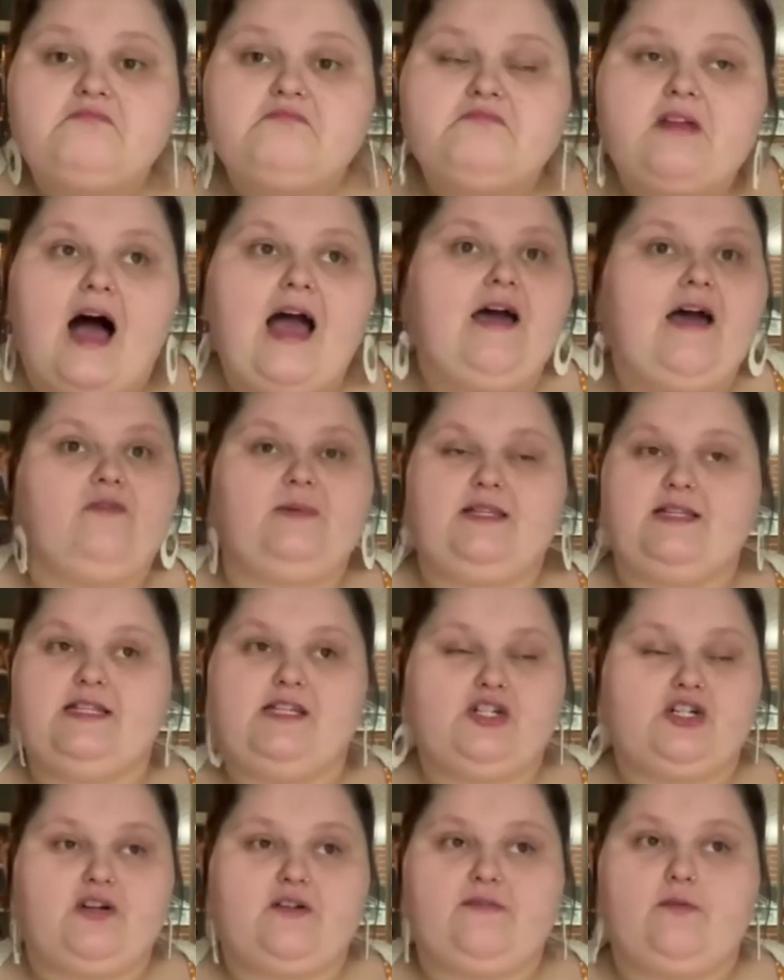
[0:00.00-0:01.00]
I have been
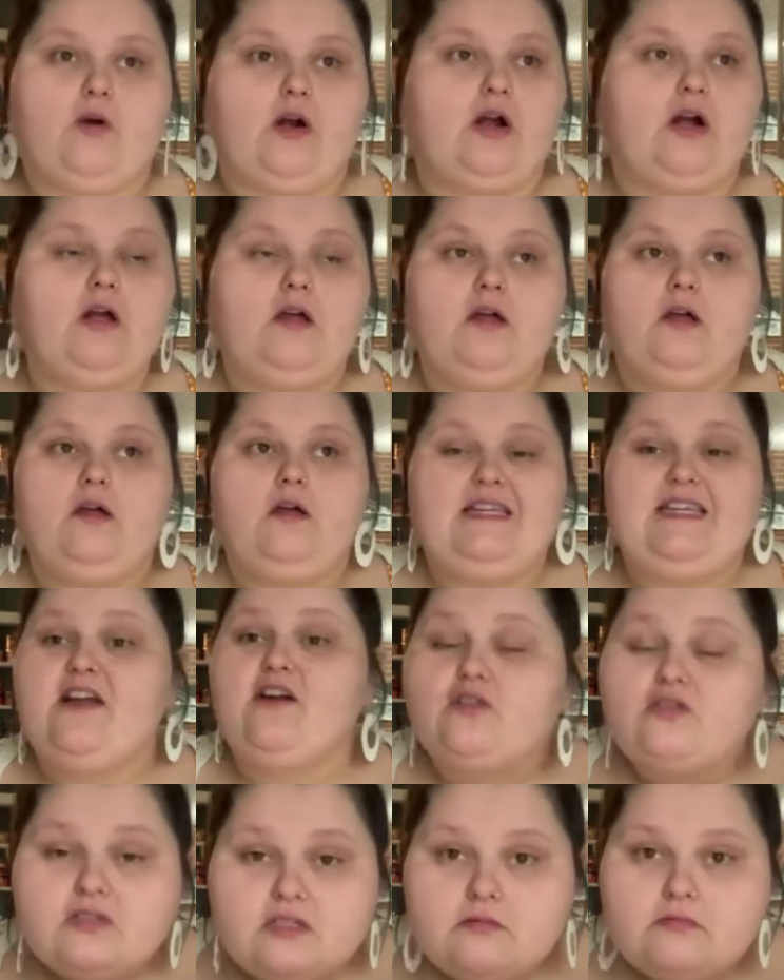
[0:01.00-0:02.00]
listening to her for
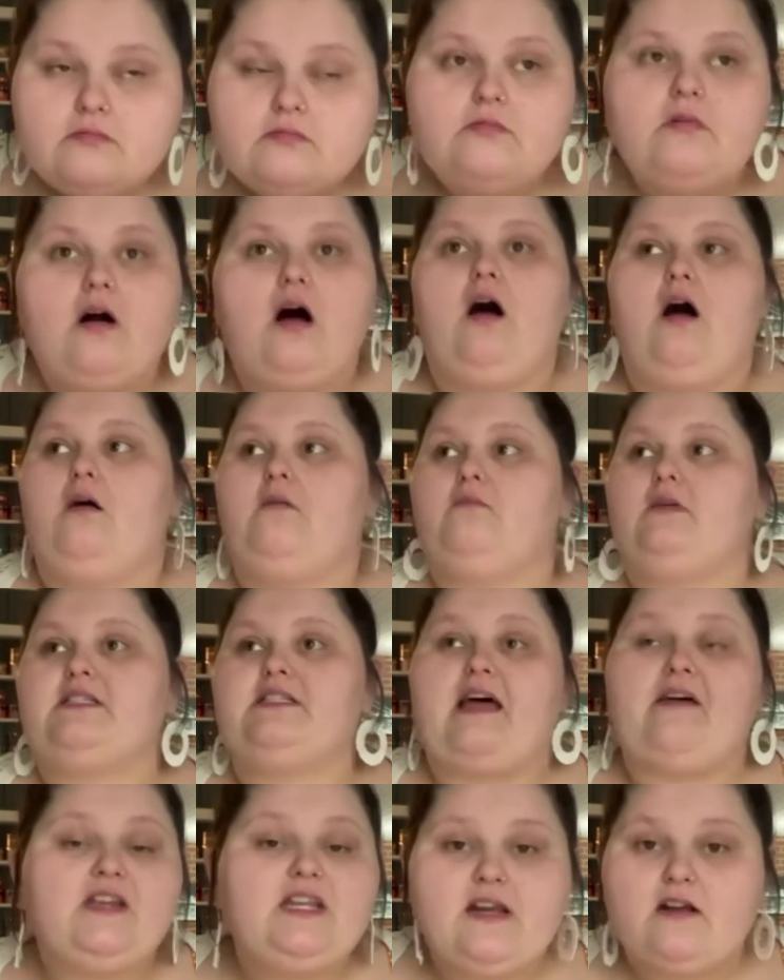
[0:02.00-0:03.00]
years, um,
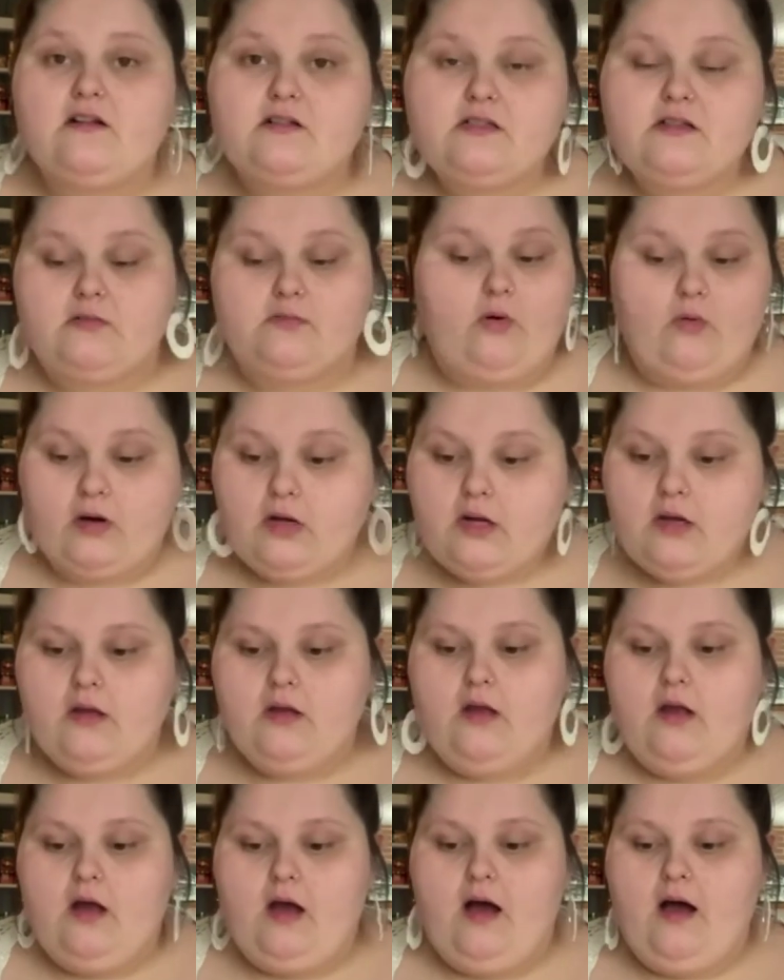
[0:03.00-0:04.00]
seven years or more.
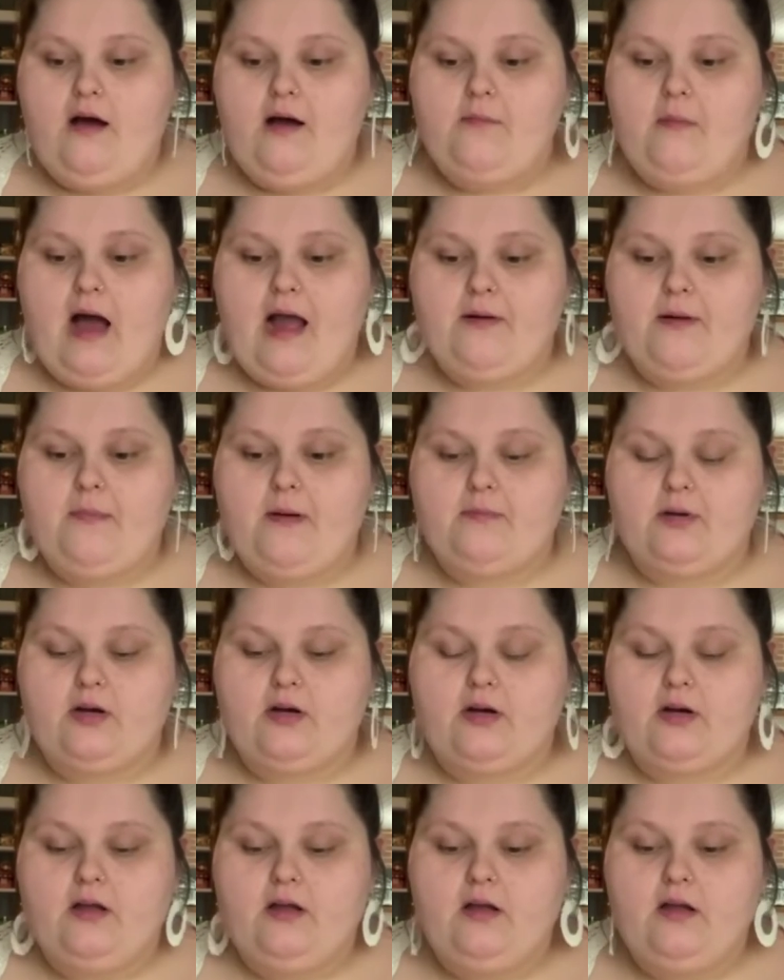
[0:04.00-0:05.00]
Um, I
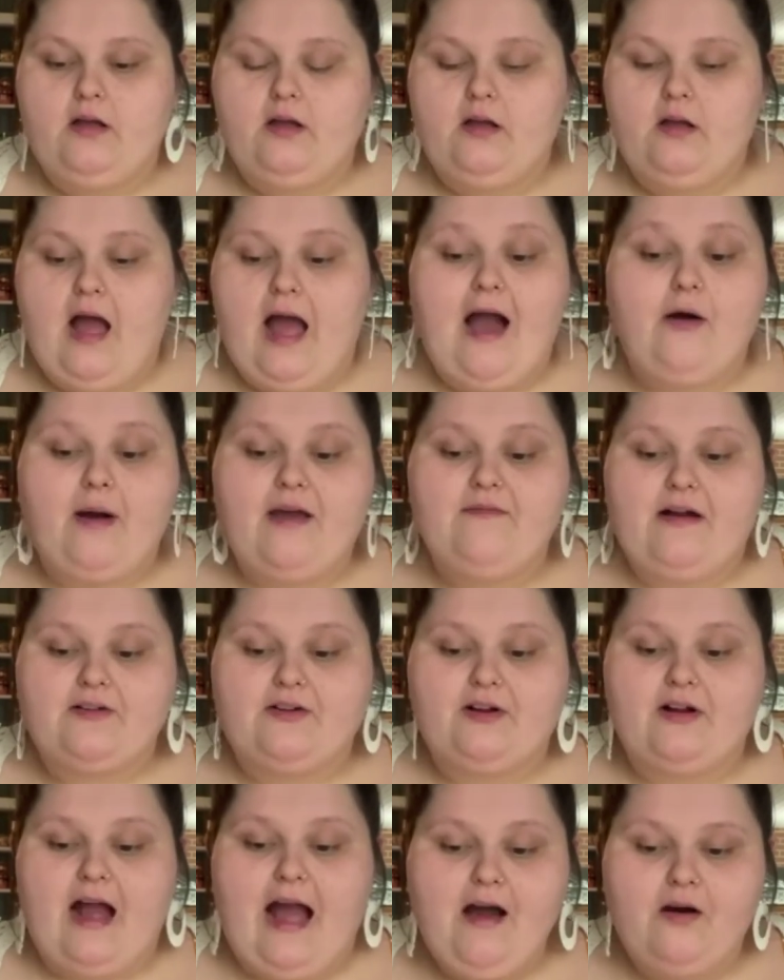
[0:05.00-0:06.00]
remember how I found
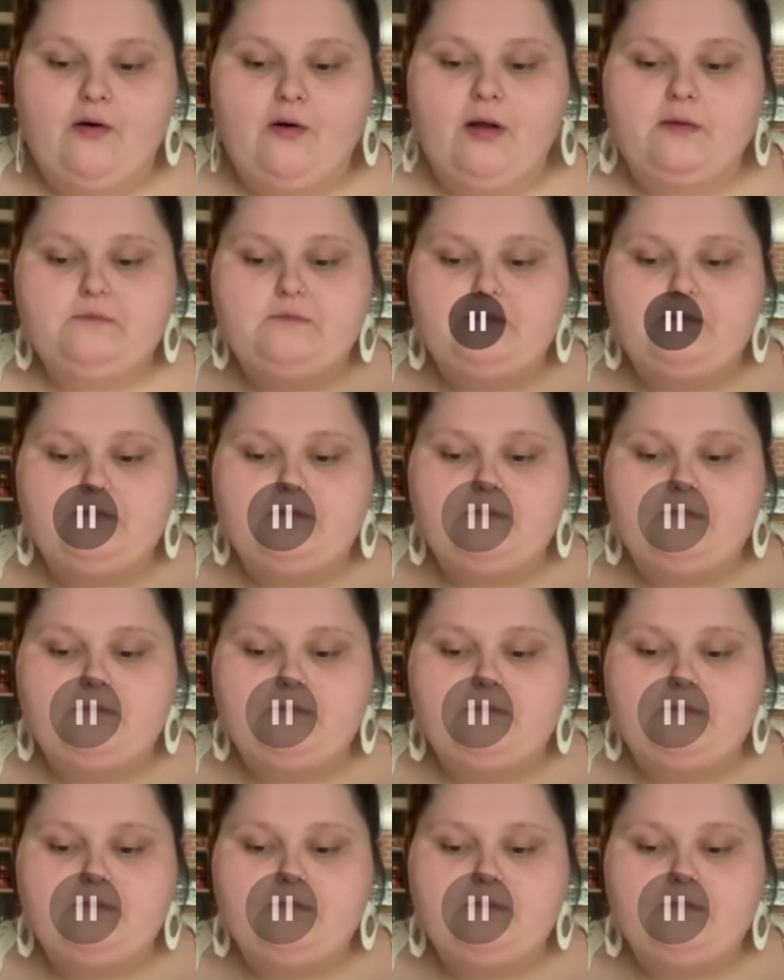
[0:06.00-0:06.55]
her out.